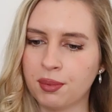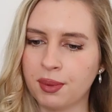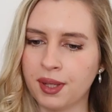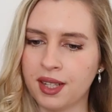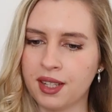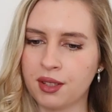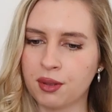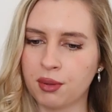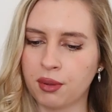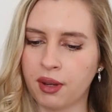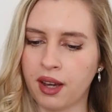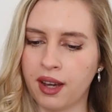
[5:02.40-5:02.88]

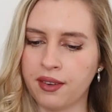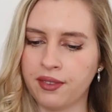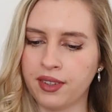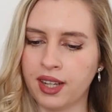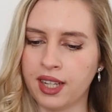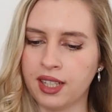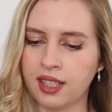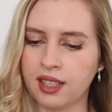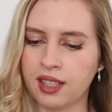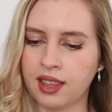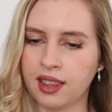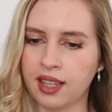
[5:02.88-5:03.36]
planning to have
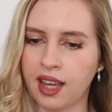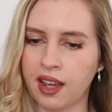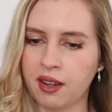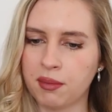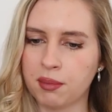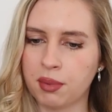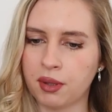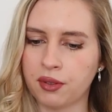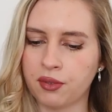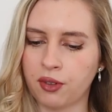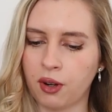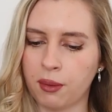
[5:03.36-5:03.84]
any live
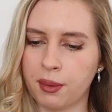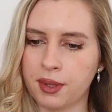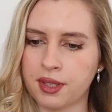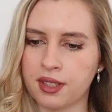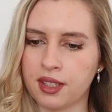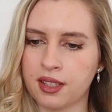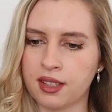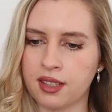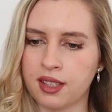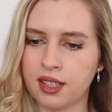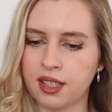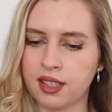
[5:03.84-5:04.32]

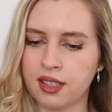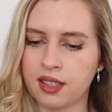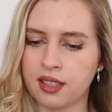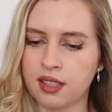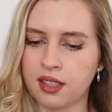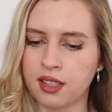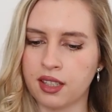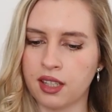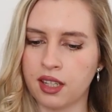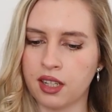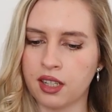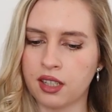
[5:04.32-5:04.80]
performances
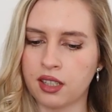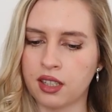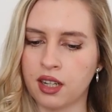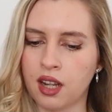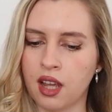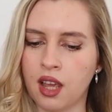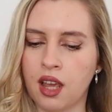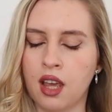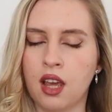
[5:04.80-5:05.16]
this year?